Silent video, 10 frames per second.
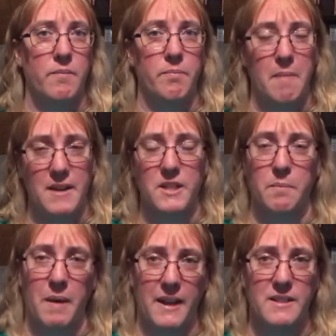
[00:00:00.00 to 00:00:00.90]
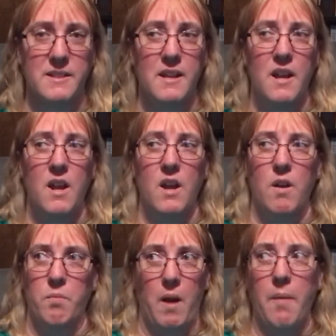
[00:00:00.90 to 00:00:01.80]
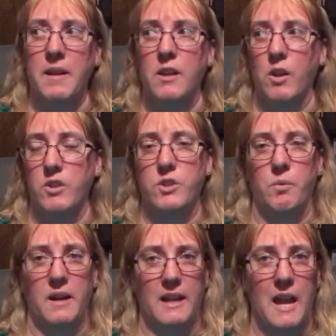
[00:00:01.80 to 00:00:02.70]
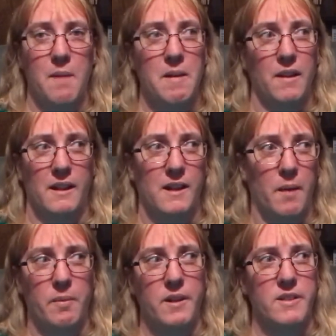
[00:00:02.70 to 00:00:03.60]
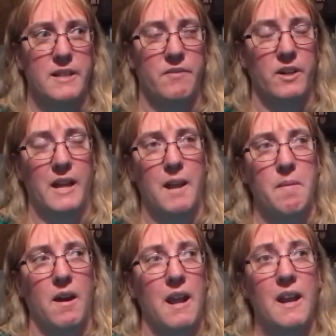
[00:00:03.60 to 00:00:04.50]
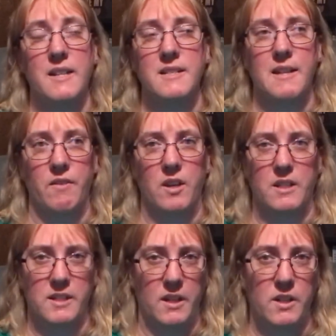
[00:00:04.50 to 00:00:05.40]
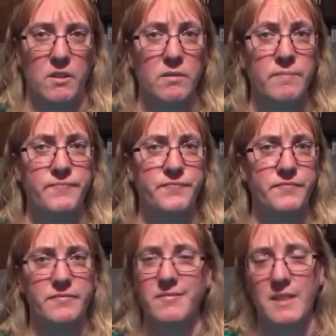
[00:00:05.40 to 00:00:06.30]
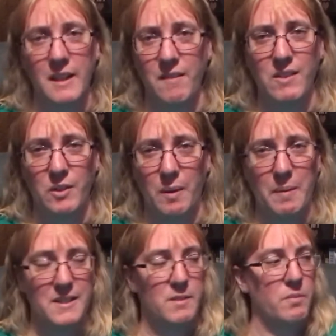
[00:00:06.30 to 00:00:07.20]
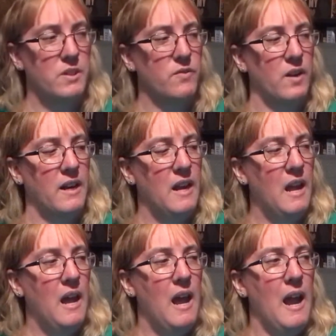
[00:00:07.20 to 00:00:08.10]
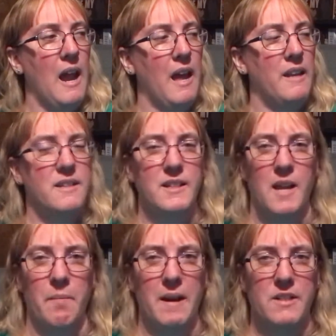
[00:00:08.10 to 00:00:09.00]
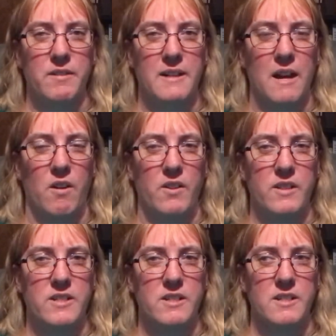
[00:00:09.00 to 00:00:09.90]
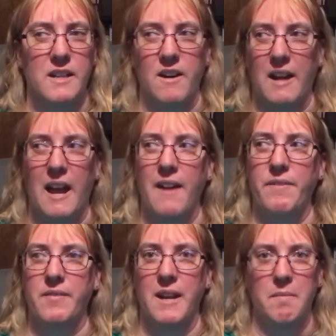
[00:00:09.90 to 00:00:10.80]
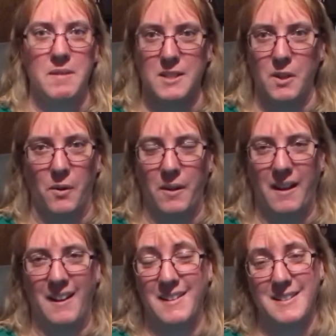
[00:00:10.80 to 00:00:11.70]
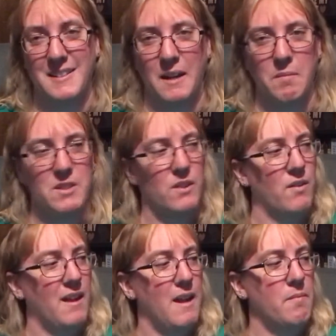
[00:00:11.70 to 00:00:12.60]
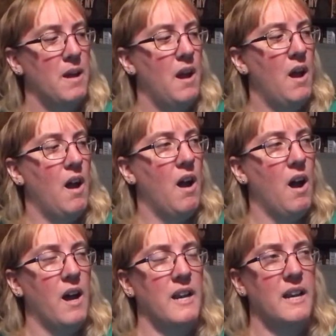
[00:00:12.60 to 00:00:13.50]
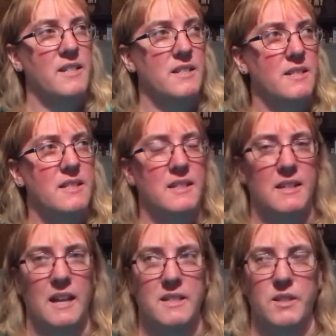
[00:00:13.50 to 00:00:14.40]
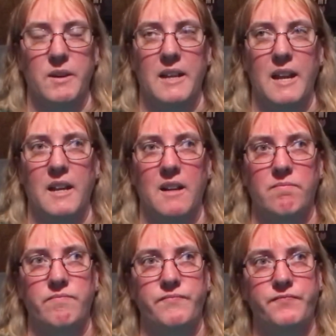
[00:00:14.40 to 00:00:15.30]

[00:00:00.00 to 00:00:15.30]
Magic Bites, probably close to when it came out, like a couple of years after it came out, and I just never continued, even though I bought some books for it. And to come back to it now, all these years later, and I've kind of missed the whole, as I said, I missed the whole hype on it. I just didn't get to it, and